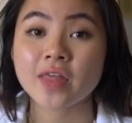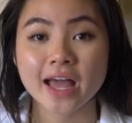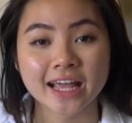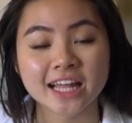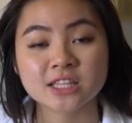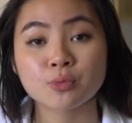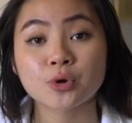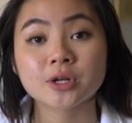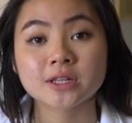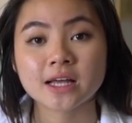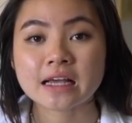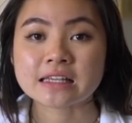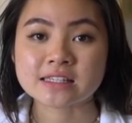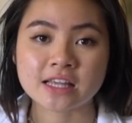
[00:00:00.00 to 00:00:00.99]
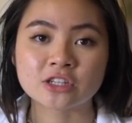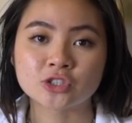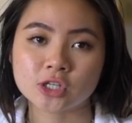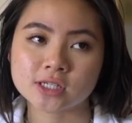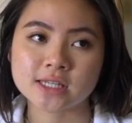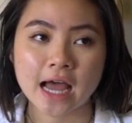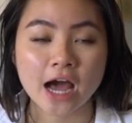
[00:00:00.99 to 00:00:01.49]
that gets more clicks than
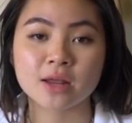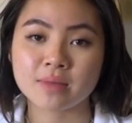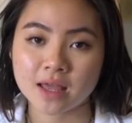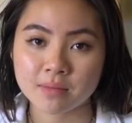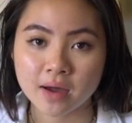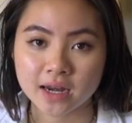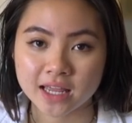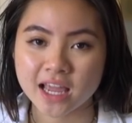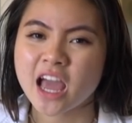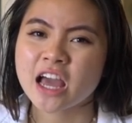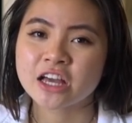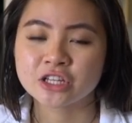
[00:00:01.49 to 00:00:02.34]
just how to make money.